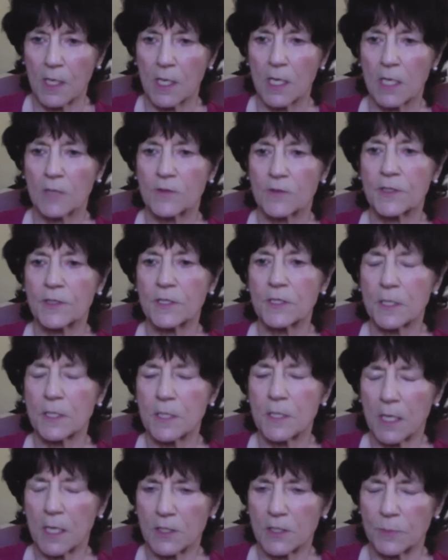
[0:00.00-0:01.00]
it's the
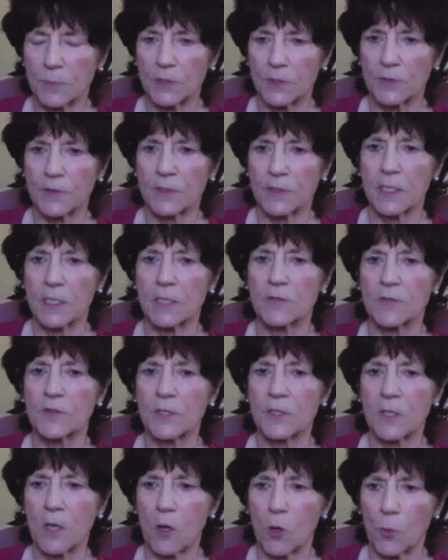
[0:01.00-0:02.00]
deductibles, it's
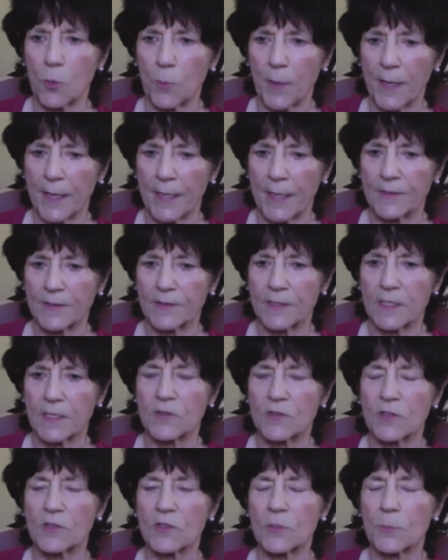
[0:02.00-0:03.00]
the copays,
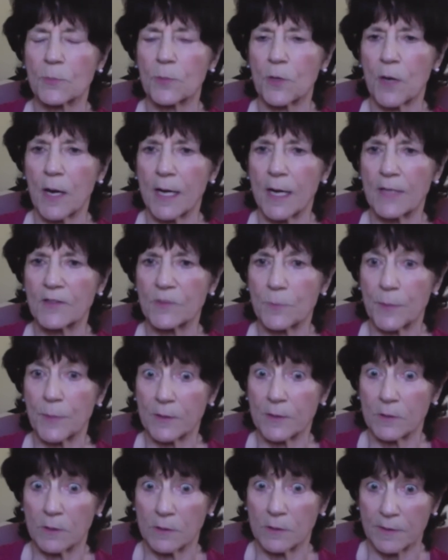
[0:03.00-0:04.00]
it's the surprise
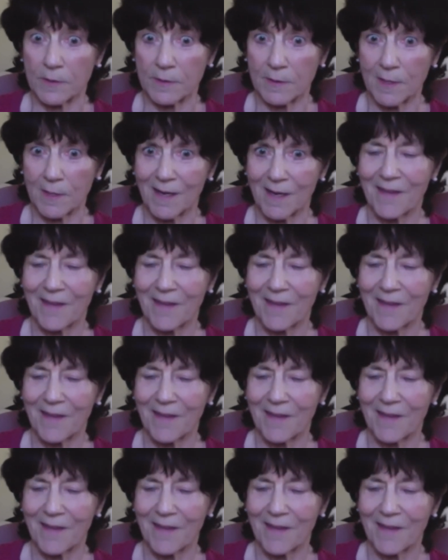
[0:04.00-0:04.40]
bills,